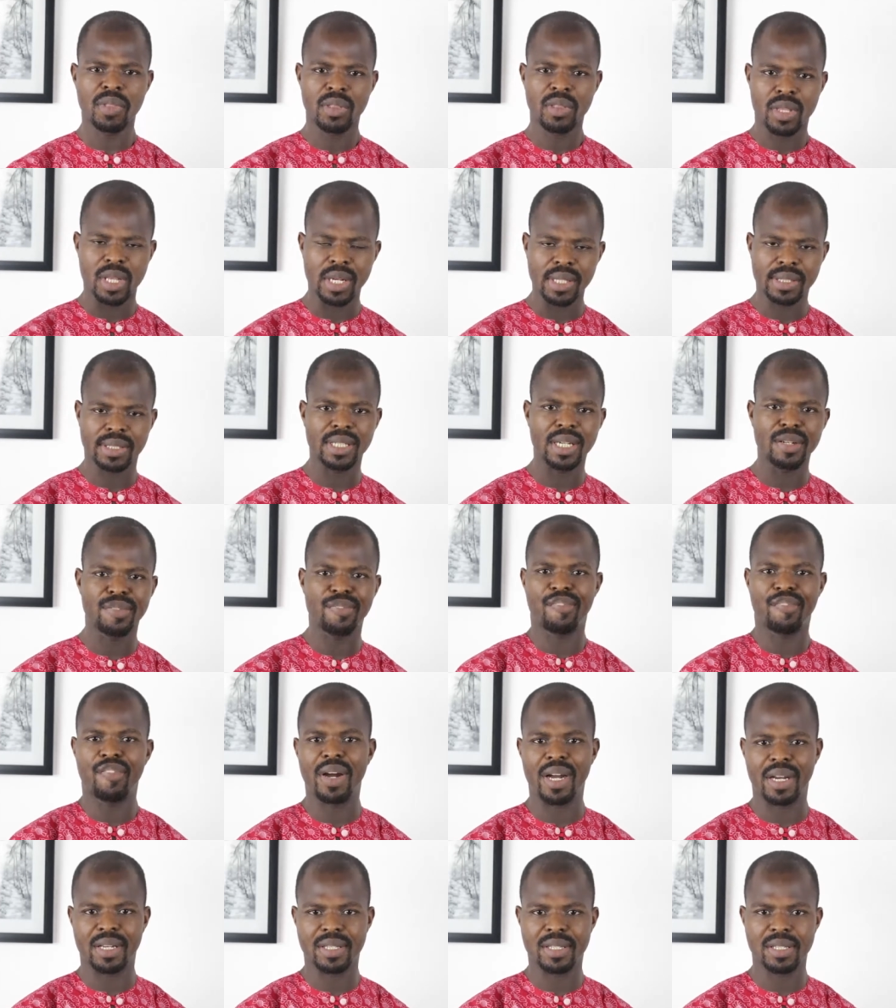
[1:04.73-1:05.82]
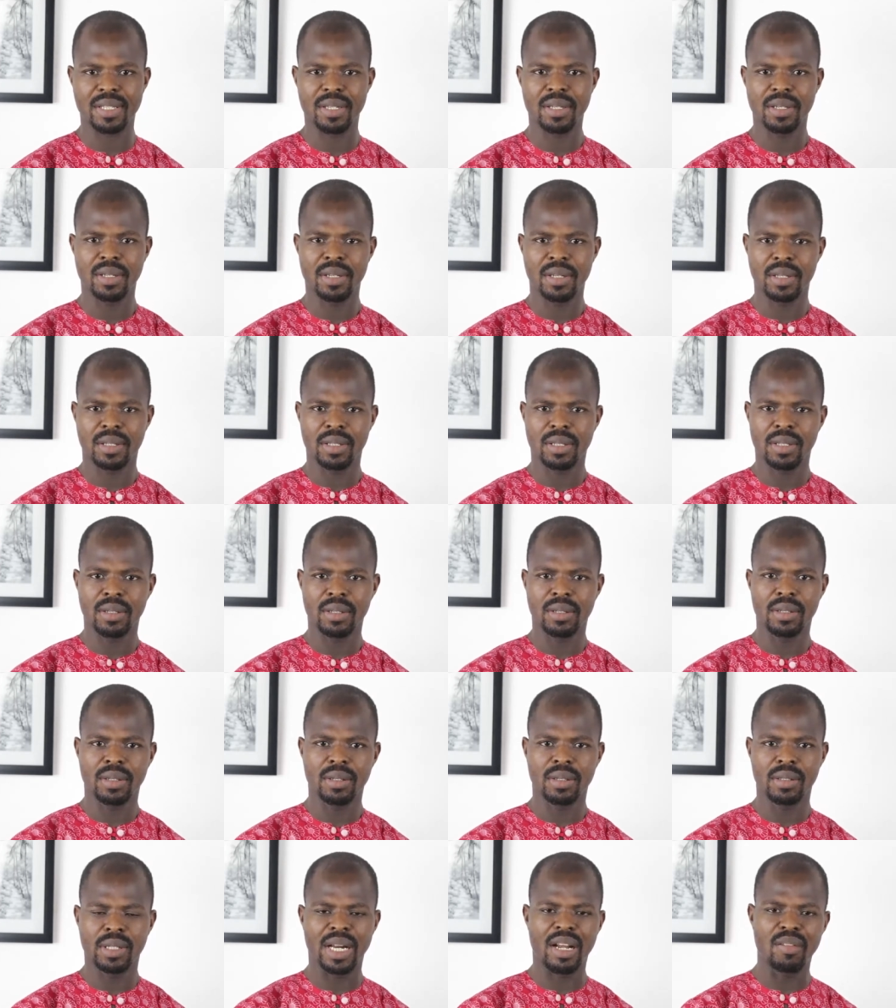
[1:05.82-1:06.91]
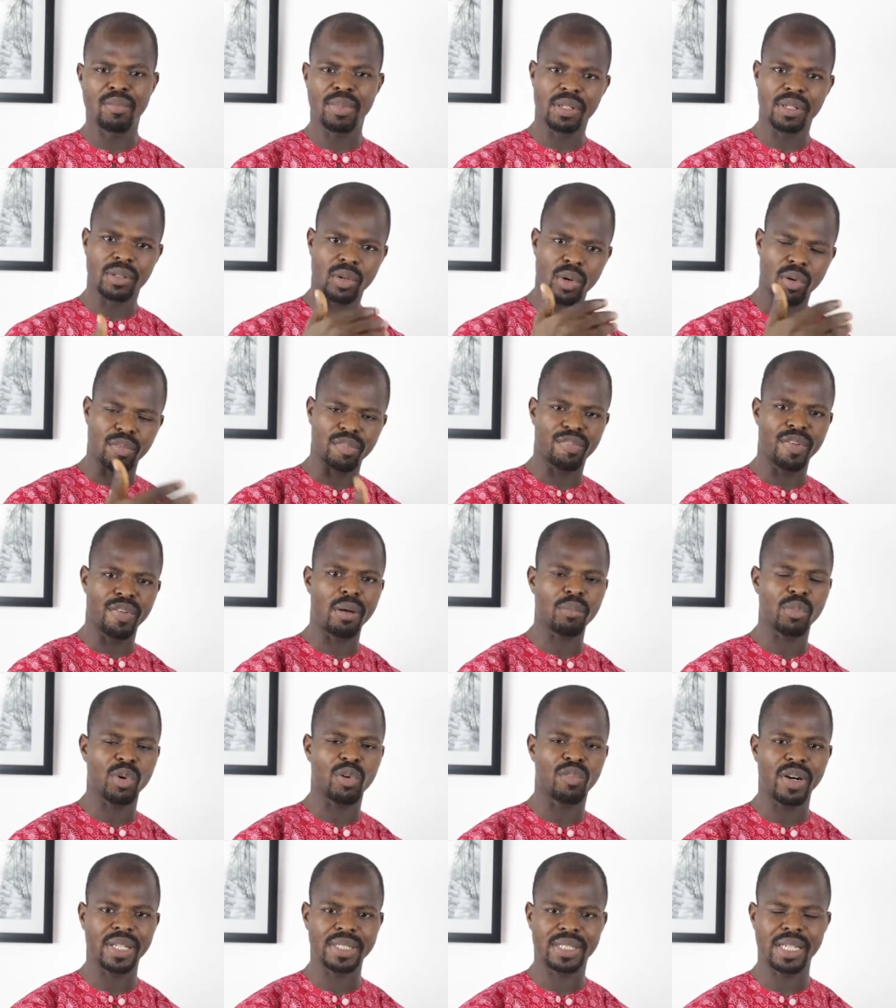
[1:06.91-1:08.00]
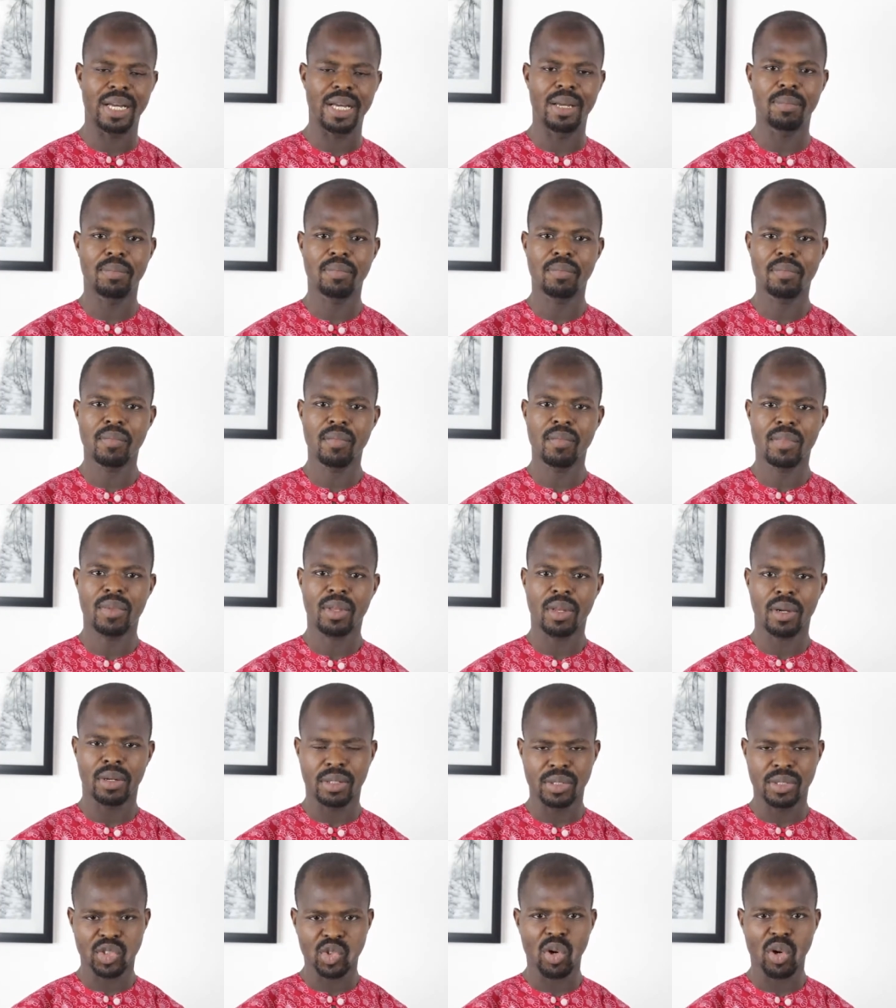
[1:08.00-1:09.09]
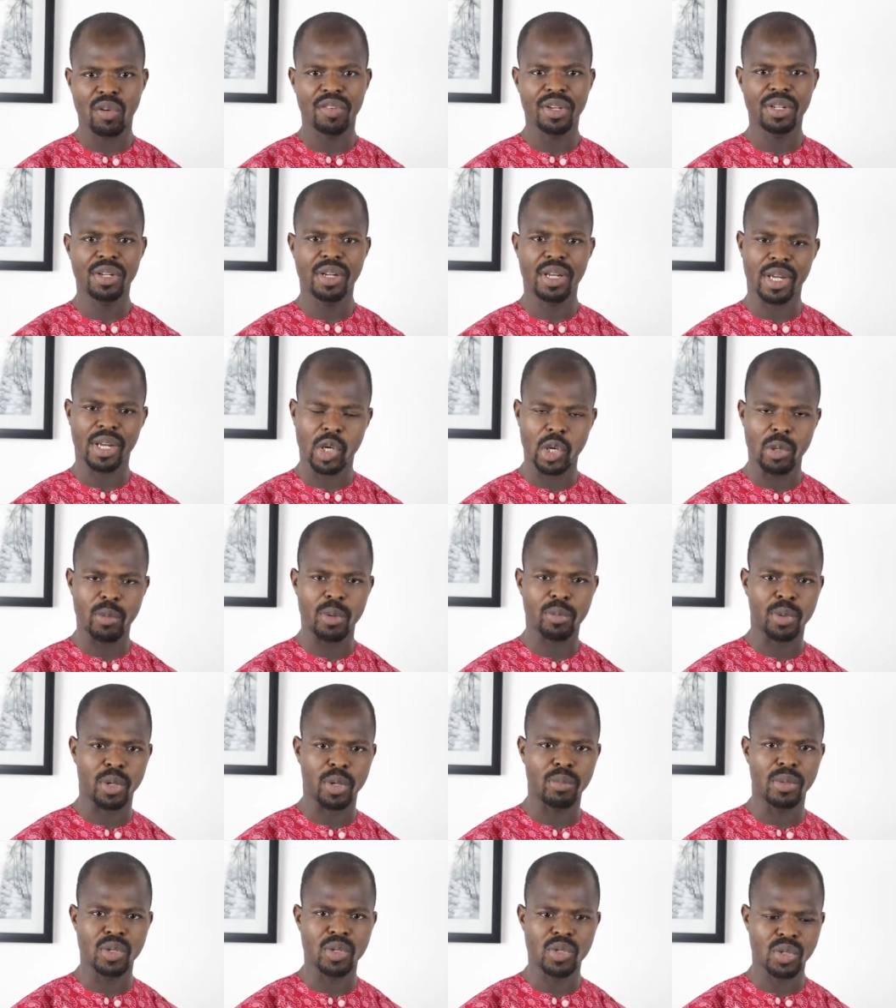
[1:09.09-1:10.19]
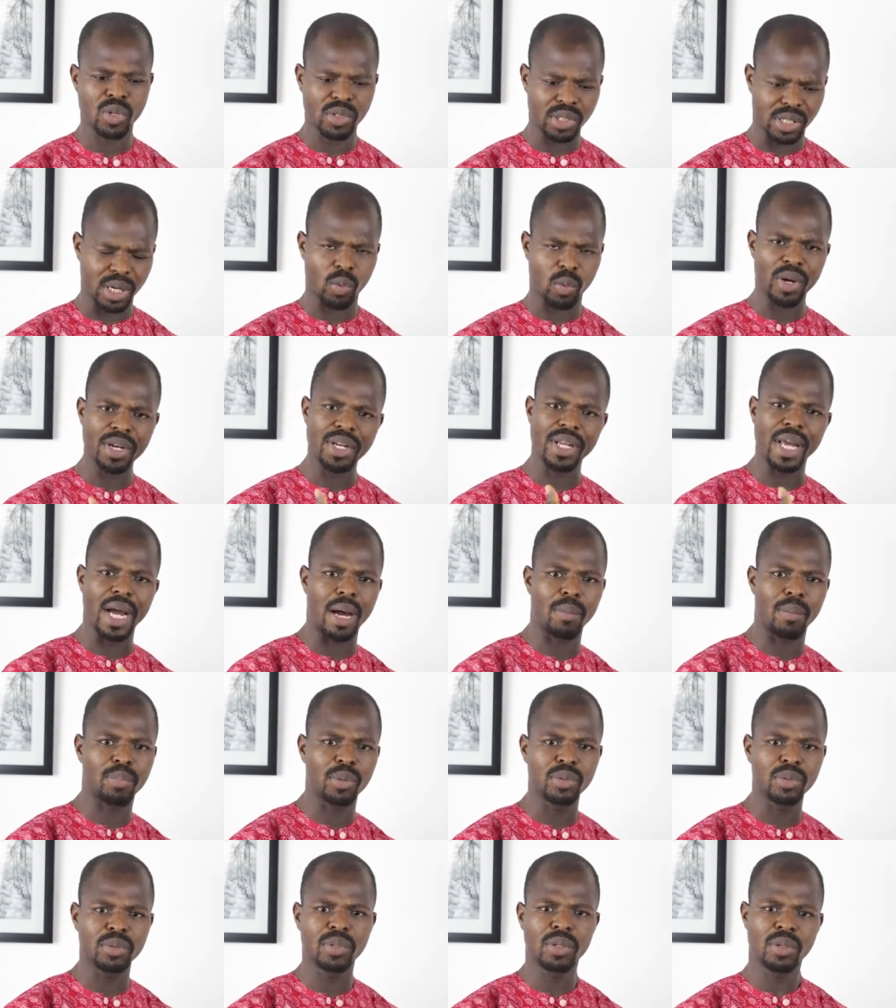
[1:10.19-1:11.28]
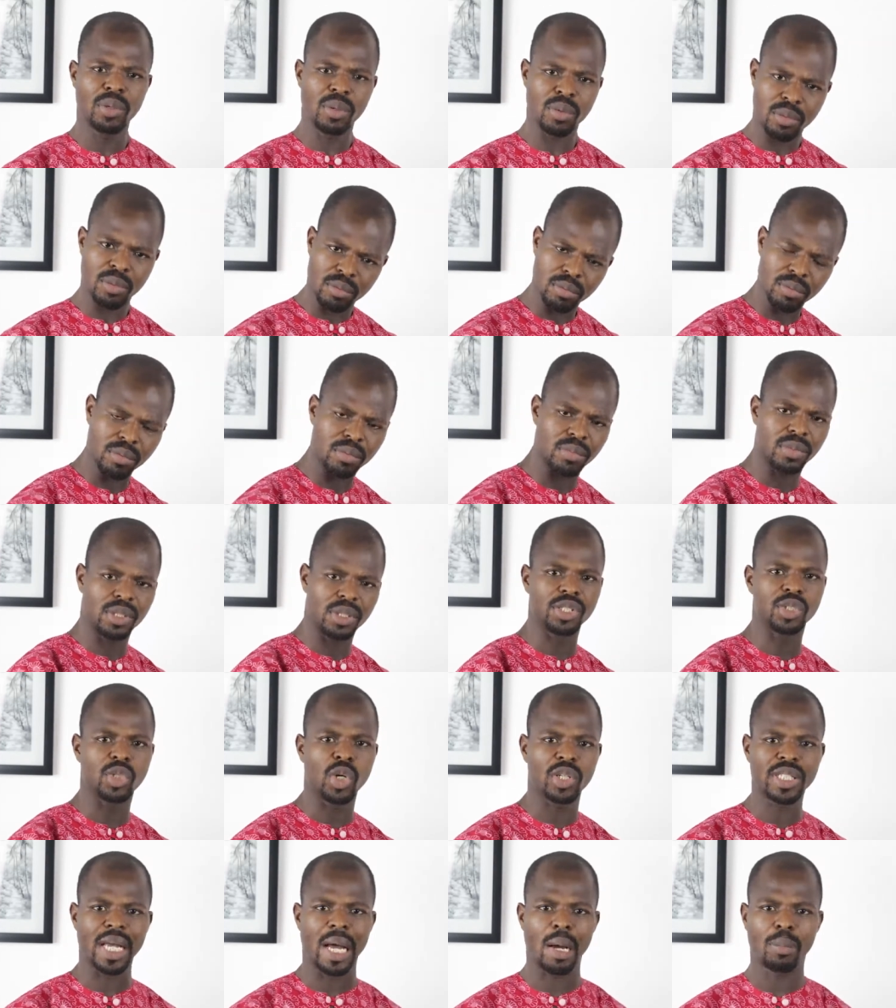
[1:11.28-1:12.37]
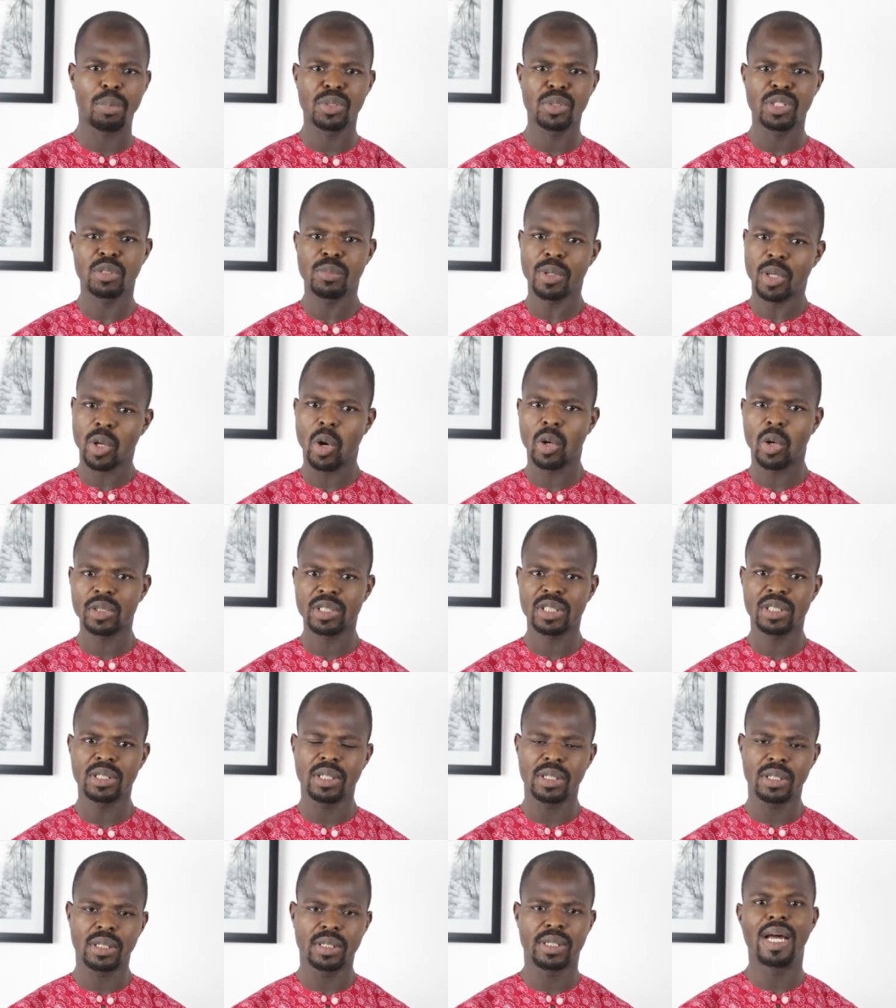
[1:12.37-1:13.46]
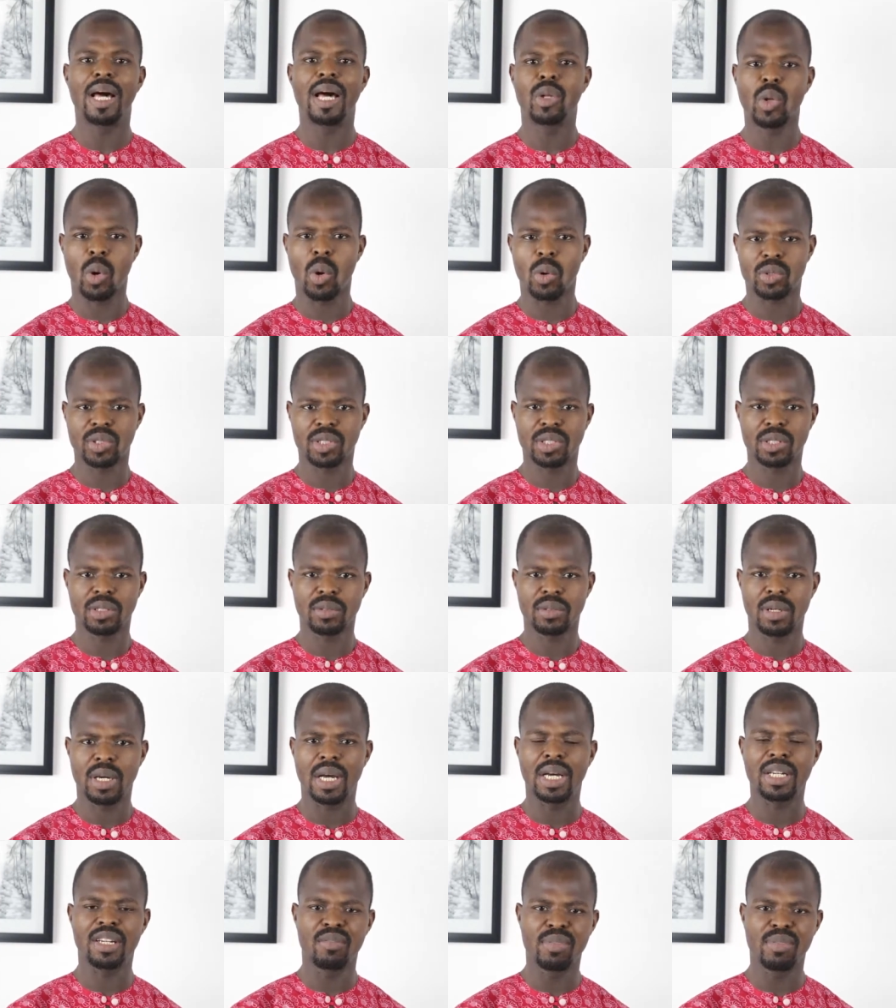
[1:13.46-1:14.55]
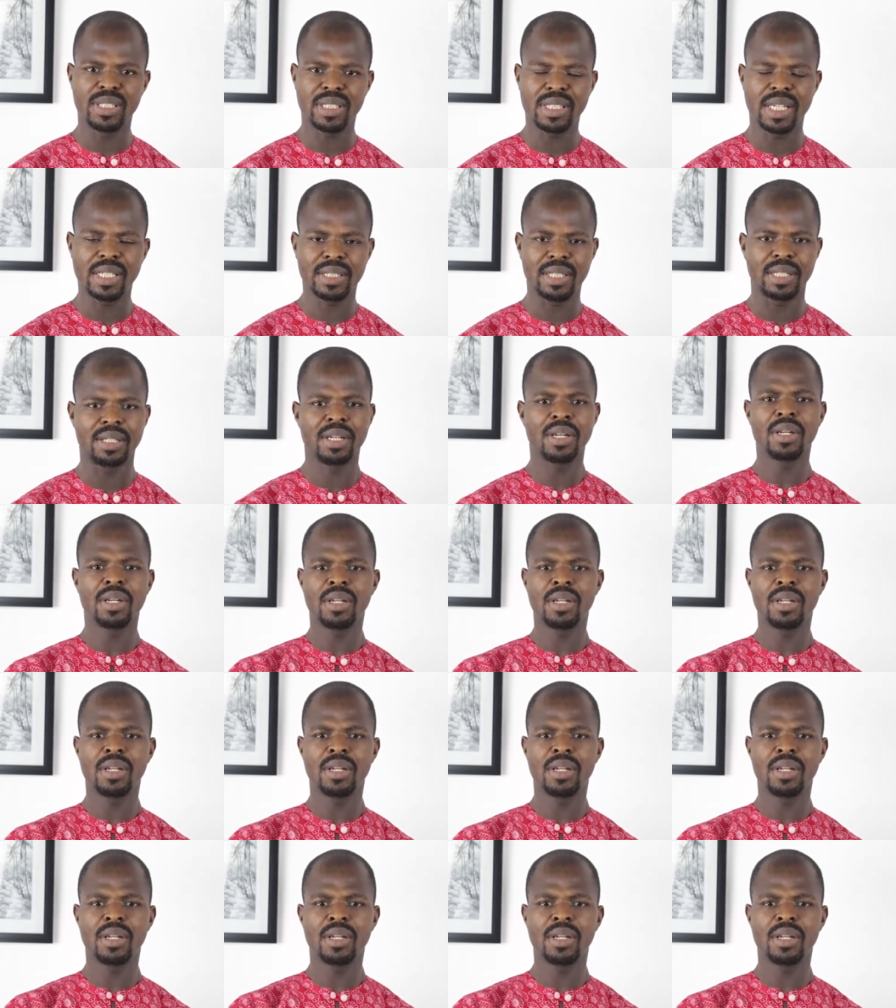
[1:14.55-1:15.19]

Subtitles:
tested facts that have been confirmed over time in solving economic problems, so that when they happen, it just happens because they are laws and they've been tested.